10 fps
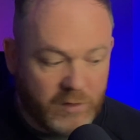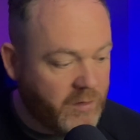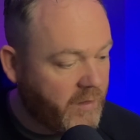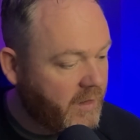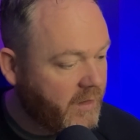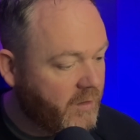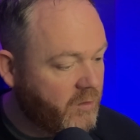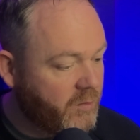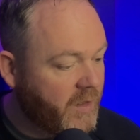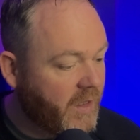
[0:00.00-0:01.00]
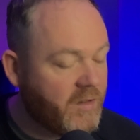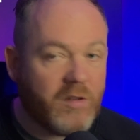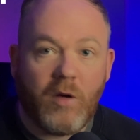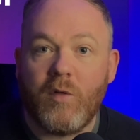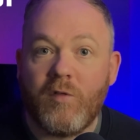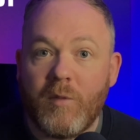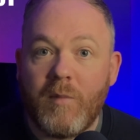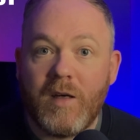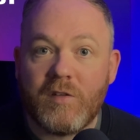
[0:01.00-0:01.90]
So that gives me a total for my